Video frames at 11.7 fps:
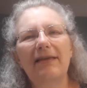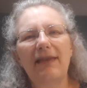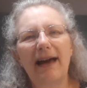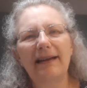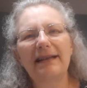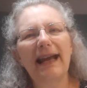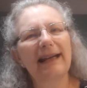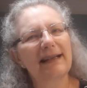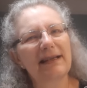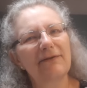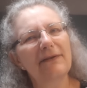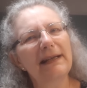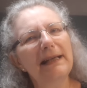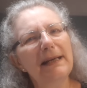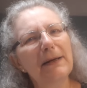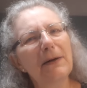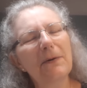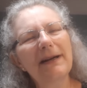that next
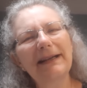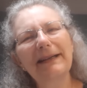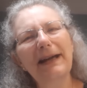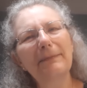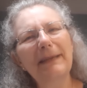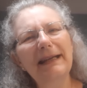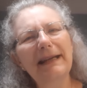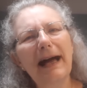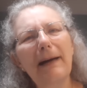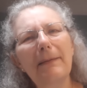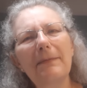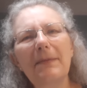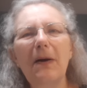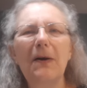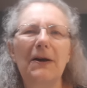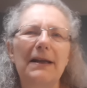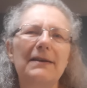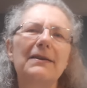video coming up
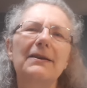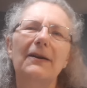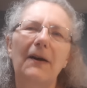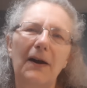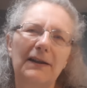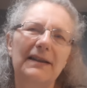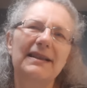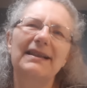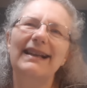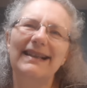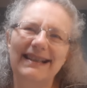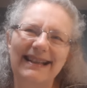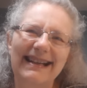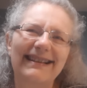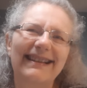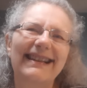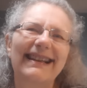on August 16th.